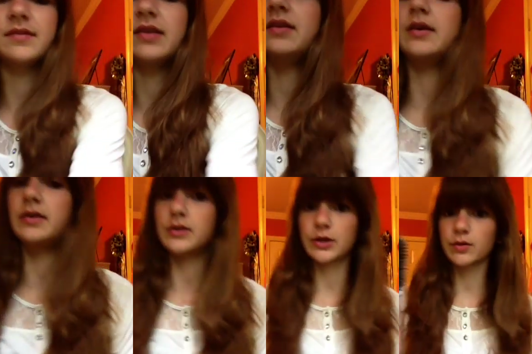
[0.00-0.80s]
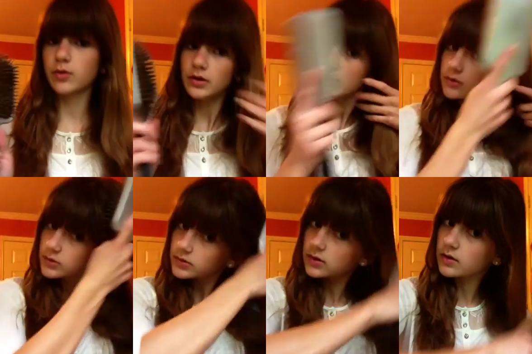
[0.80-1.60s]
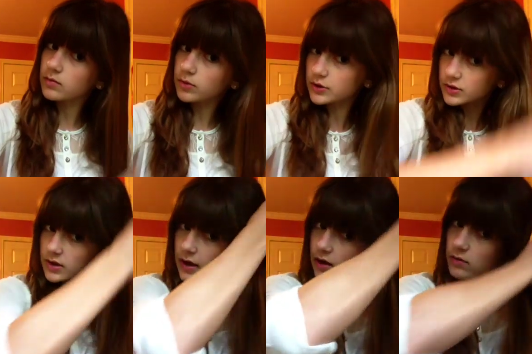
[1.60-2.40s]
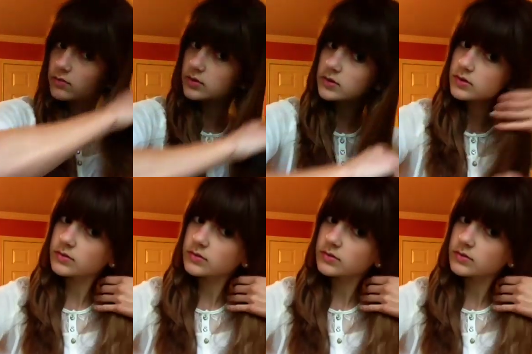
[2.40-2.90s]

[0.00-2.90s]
And then take your brush and brush it out.